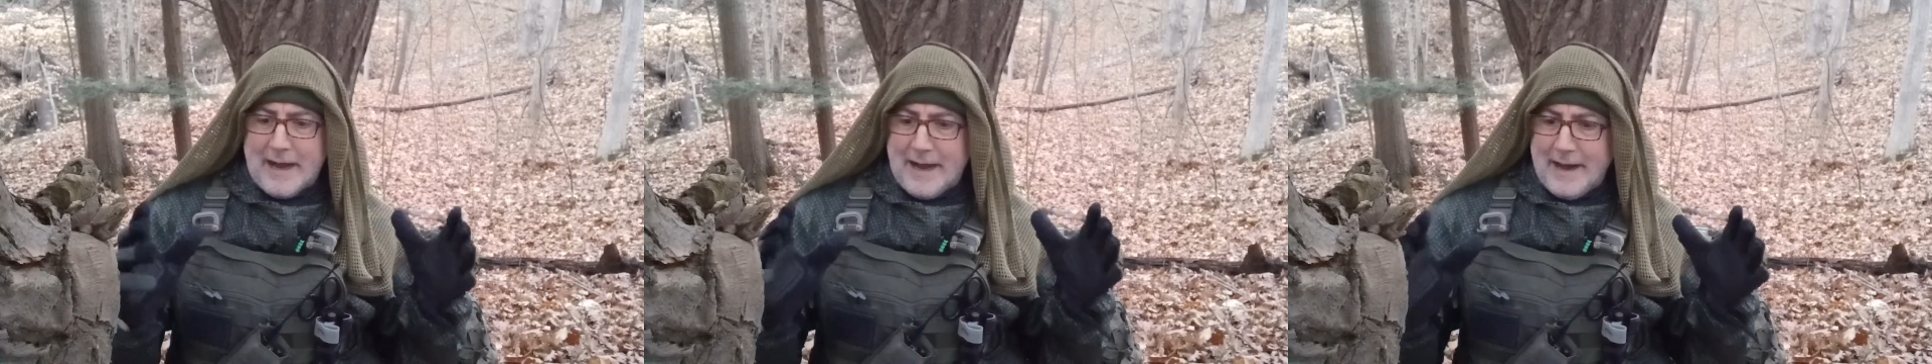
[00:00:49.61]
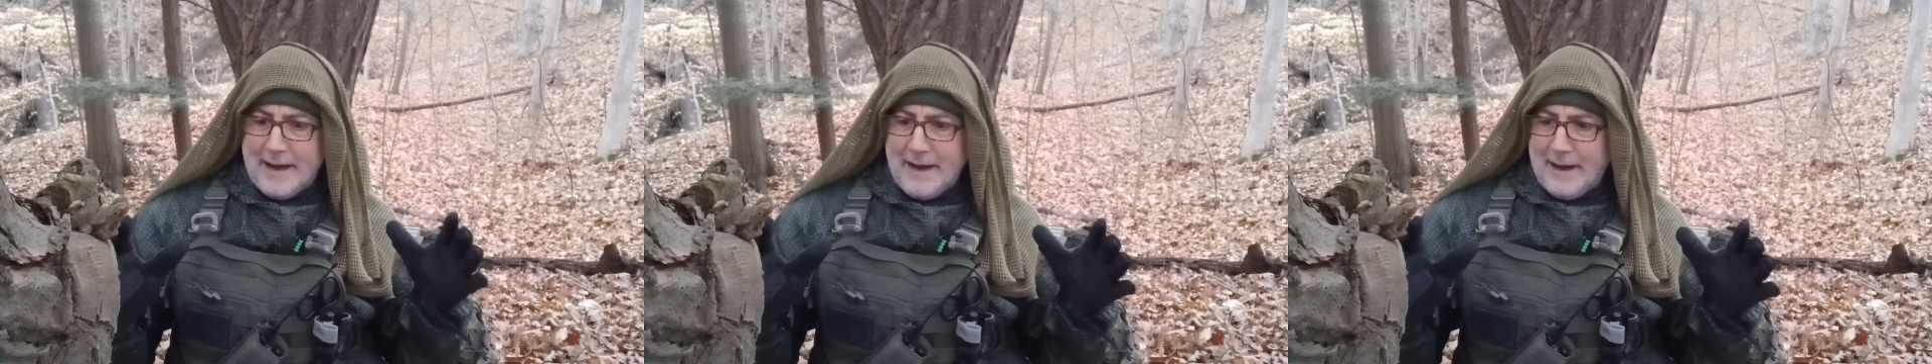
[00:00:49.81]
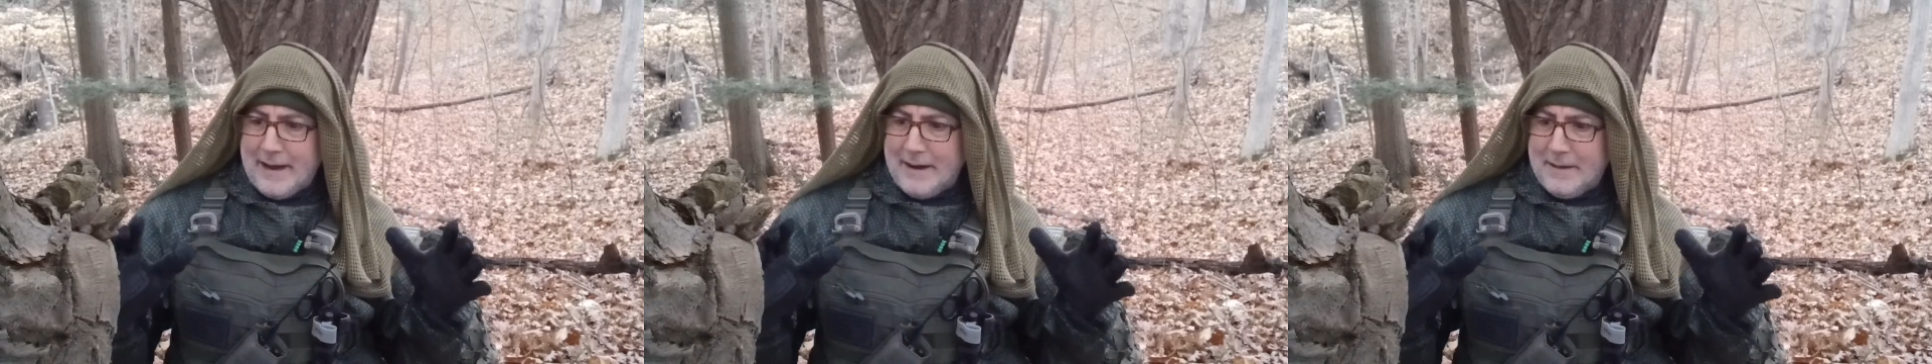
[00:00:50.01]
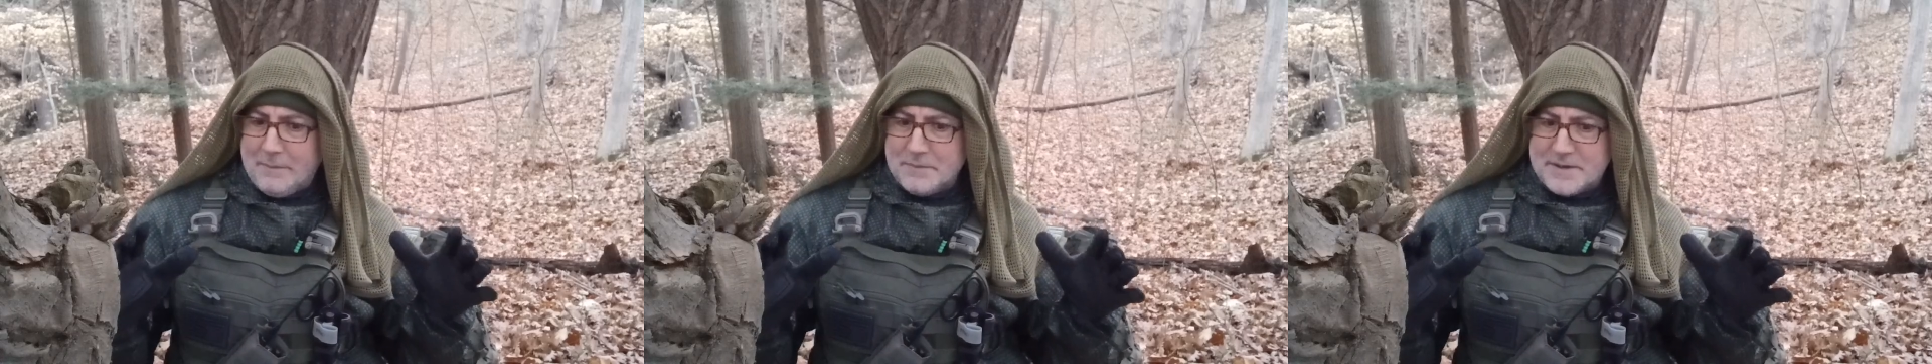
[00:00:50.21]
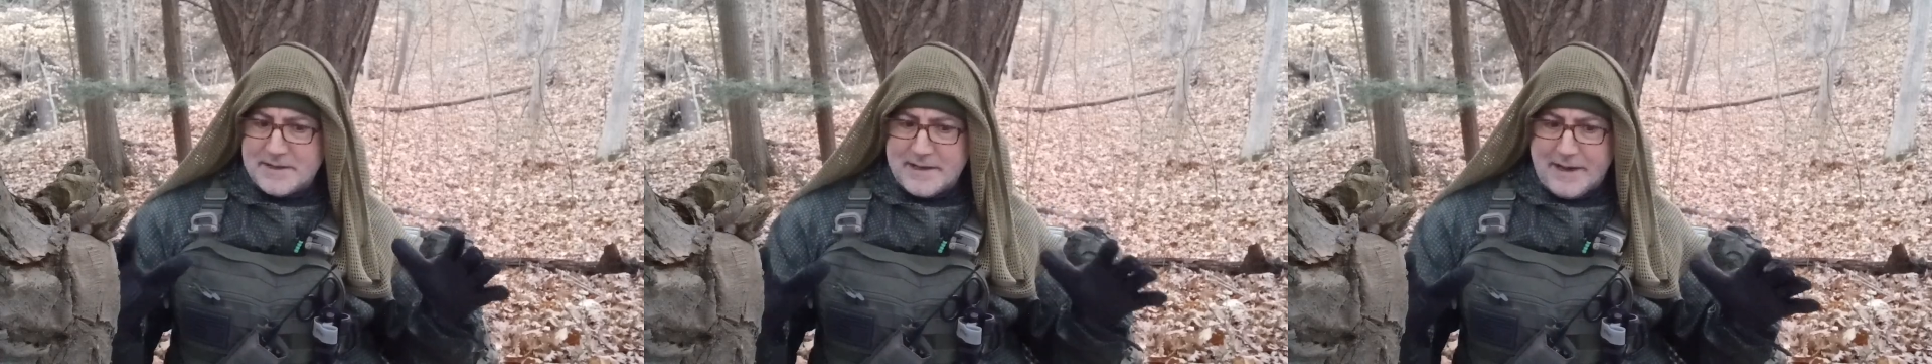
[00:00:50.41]
I
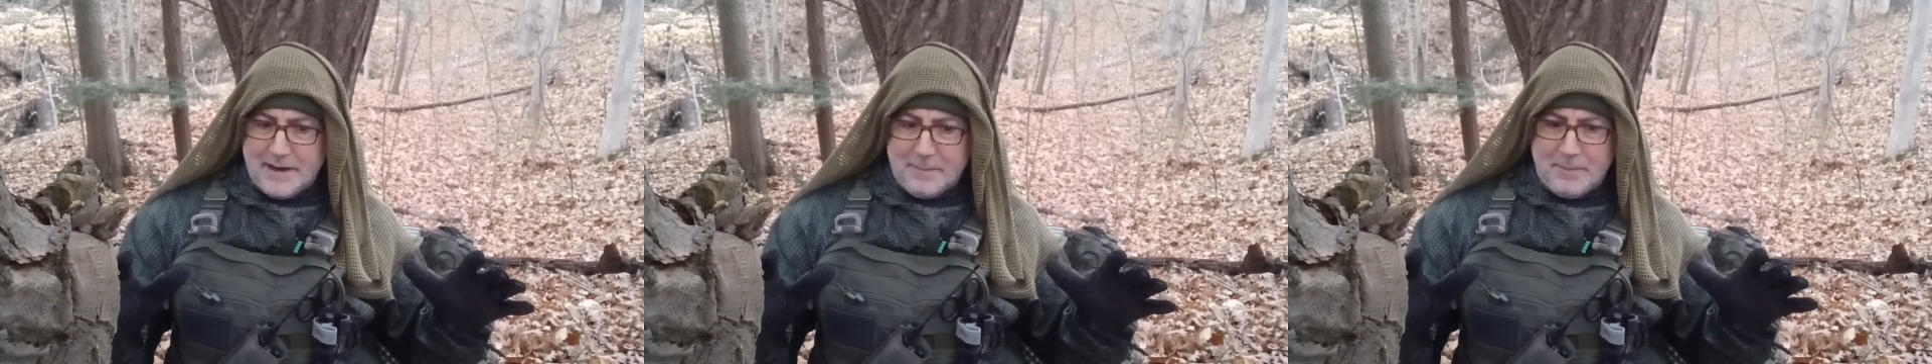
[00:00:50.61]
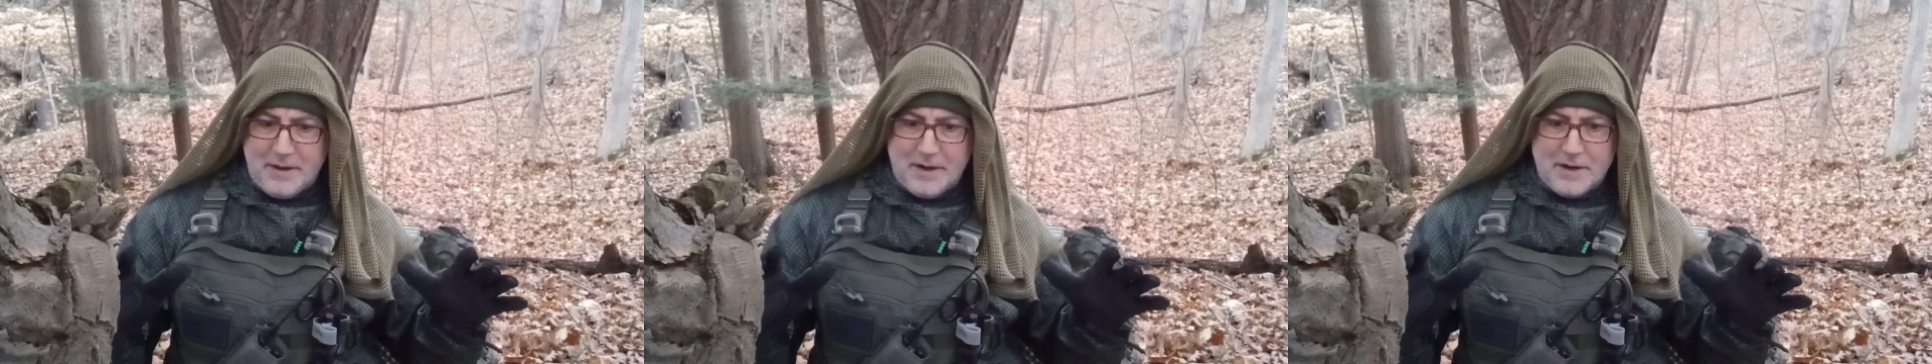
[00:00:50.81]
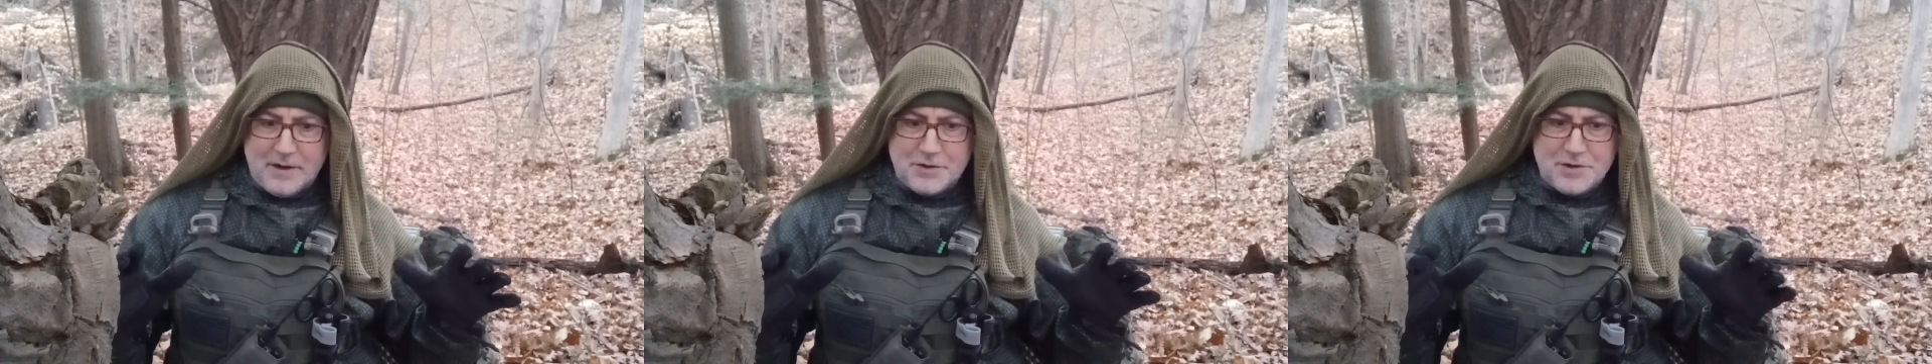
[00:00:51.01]
am set up here